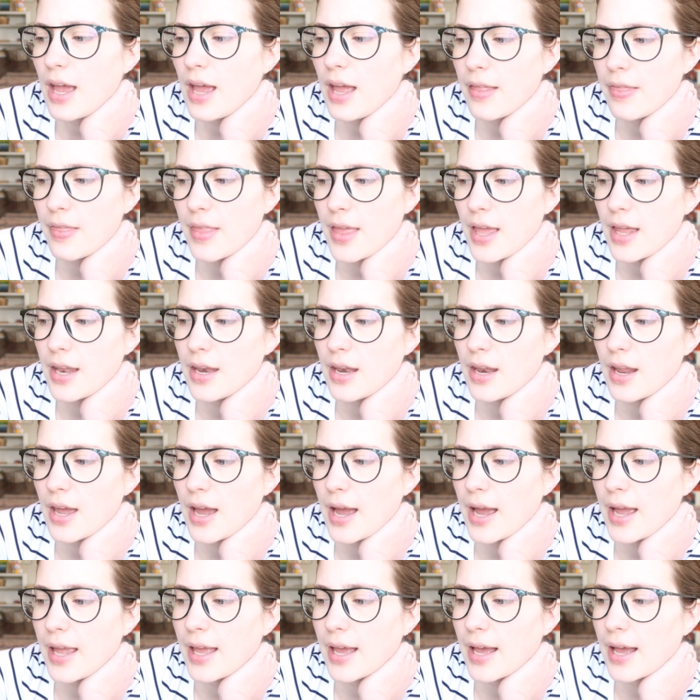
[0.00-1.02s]
and then
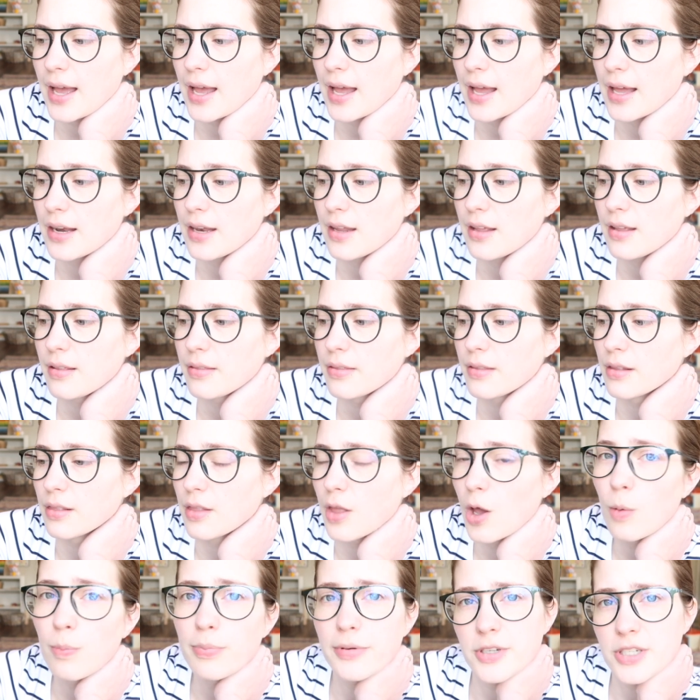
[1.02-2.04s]
I had the
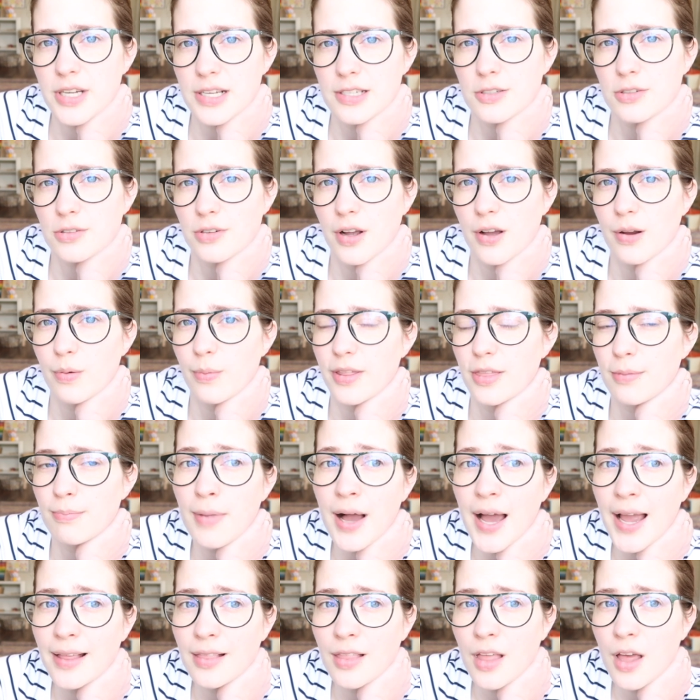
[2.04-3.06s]
low progesterone with
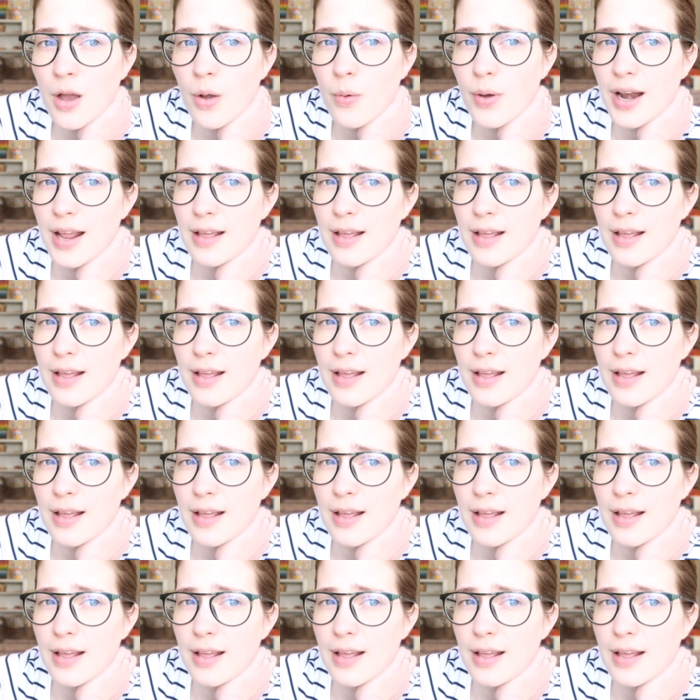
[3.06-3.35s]
Milo,